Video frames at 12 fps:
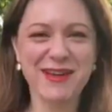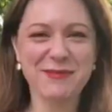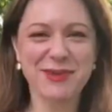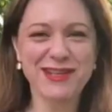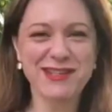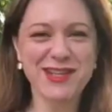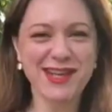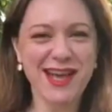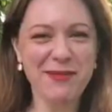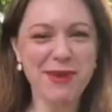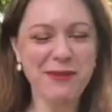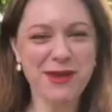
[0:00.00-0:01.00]
Please check
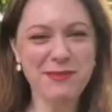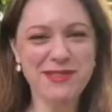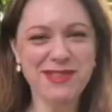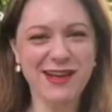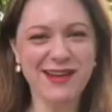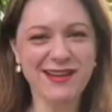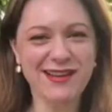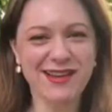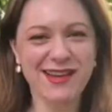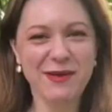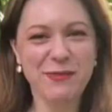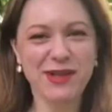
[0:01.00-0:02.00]
out my website,
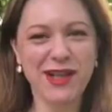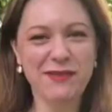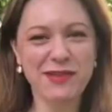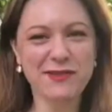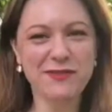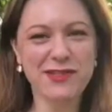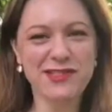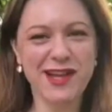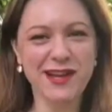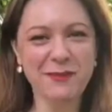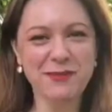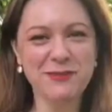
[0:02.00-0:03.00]
and we'll love it if you
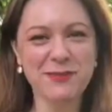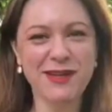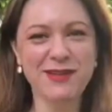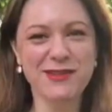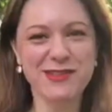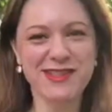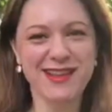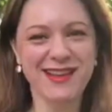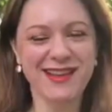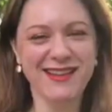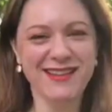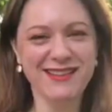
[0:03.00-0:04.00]
sign up to my
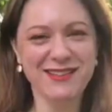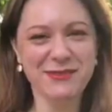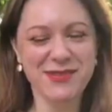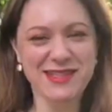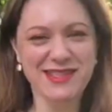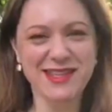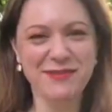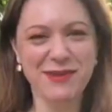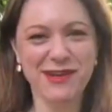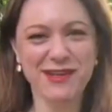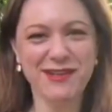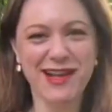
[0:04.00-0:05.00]
newsletter to receive
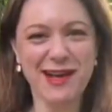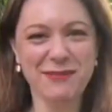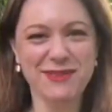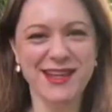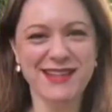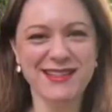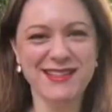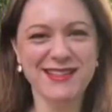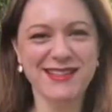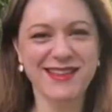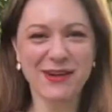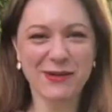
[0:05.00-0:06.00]
regular
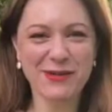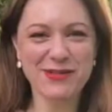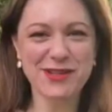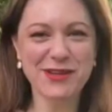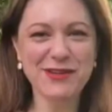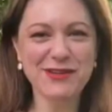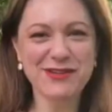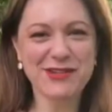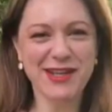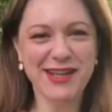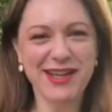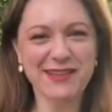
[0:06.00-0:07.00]
updates. Also,
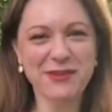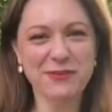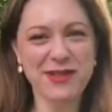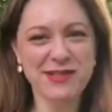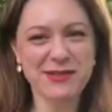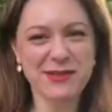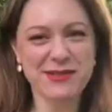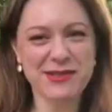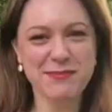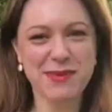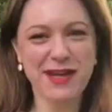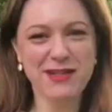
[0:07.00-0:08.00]
check out the
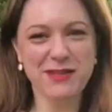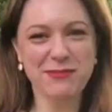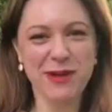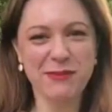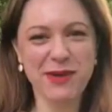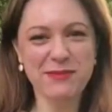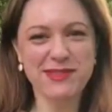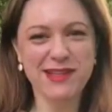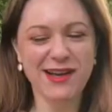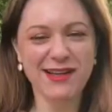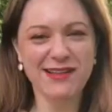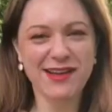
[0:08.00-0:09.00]
resources page on my
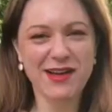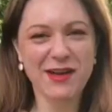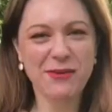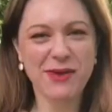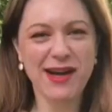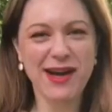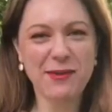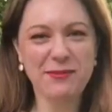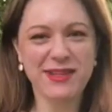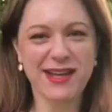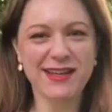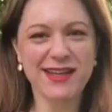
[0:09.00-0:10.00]
website where I
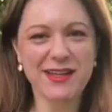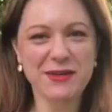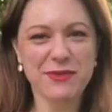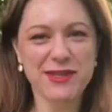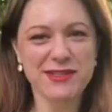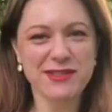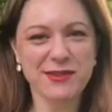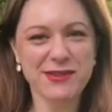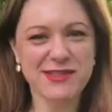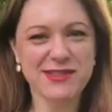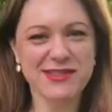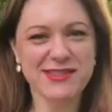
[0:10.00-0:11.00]
update any
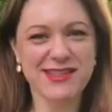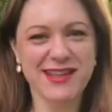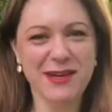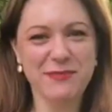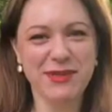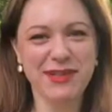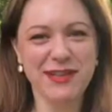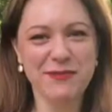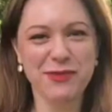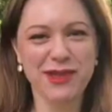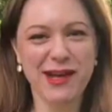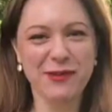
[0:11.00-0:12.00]
resources that I
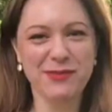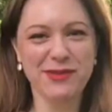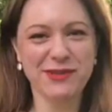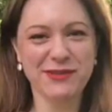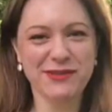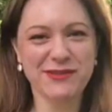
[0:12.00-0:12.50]
believe will help you.